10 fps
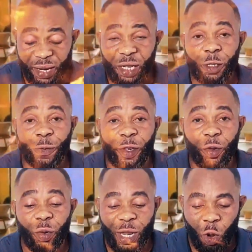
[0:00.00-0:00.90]
this
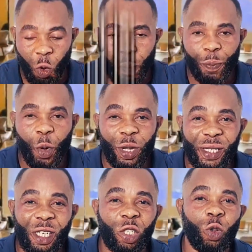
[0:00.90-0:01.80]
video, the whole point
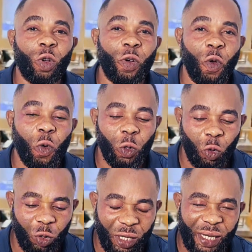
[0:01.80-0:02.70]
is to grow, to
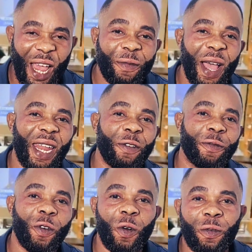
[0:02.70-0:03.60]
serve and
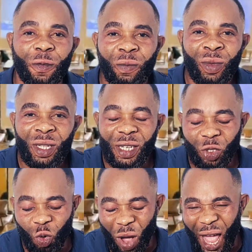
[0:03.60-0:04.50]
evolve, is
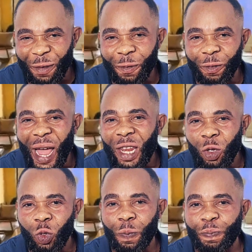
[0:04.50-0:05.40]
to add value
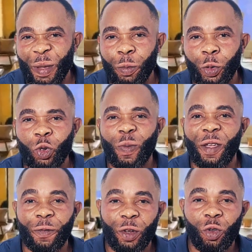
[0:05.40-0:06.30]
to people through my
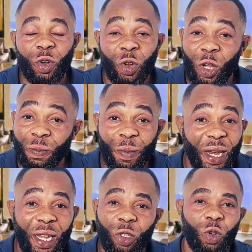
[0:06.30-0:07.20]
video, not
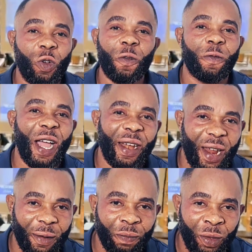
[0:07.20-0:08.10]
mainly to go viral.
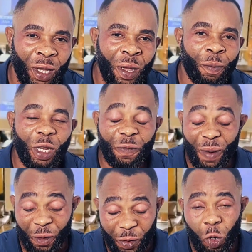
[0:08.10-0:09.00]
But if my
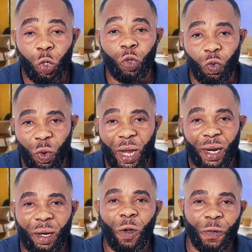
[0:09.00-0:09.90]
video do well,
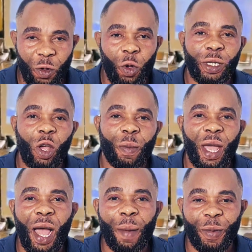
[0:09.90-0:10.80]
of course I'll be
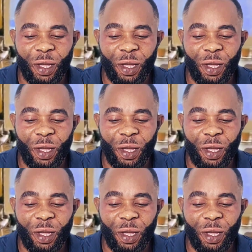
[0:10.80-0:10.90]
happy.